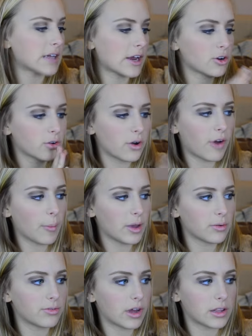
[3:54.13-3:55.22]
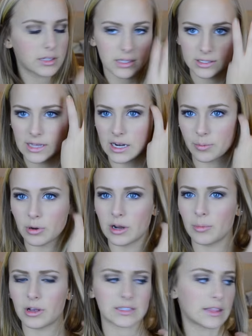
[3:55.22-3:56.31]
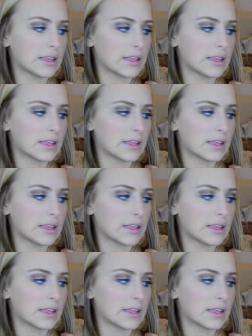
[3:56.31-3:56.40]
I don't know if I'll be able to find this exact print because I